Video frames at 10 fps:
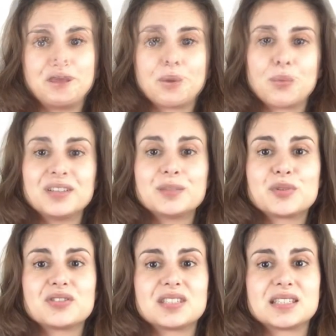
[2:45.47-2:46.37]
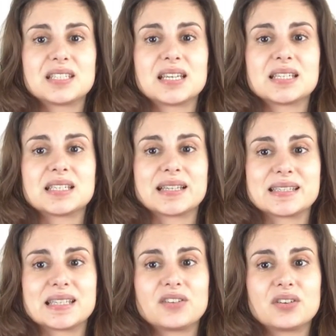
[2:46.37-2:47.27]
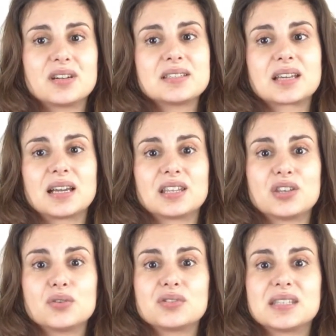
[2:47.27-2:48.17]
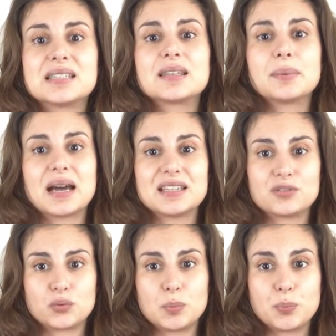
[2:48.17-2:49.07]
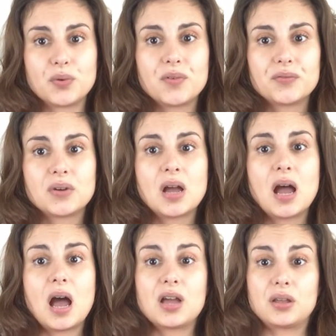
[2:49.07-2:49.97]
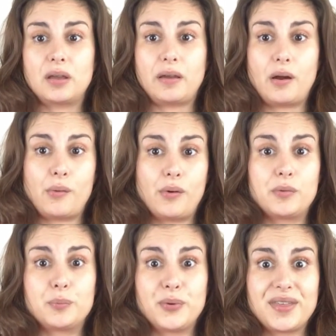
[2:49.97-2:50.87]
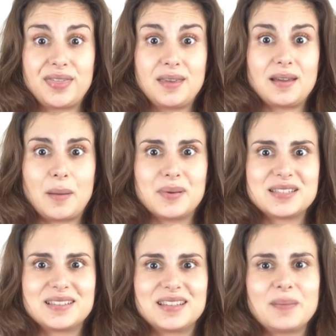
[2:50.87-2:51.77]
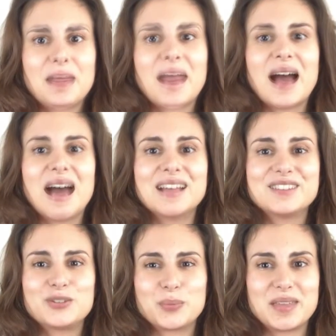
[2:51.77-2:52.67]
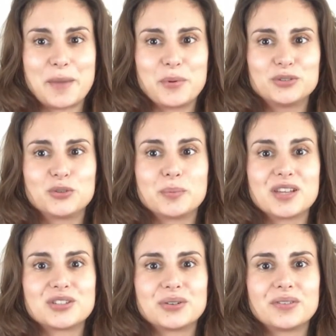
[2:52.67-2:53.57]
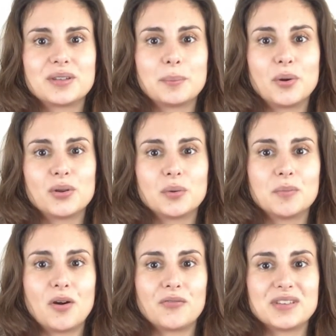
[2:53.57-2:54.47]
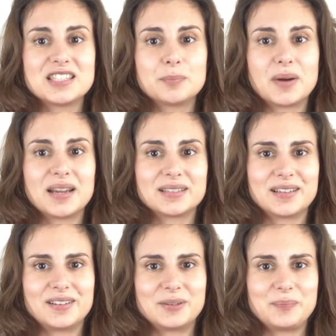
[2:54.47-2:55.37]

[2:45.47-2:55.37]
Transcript: Wind musicians and singers can use this device to improve our breathing capacity and to be able to measure the volume of inspired air.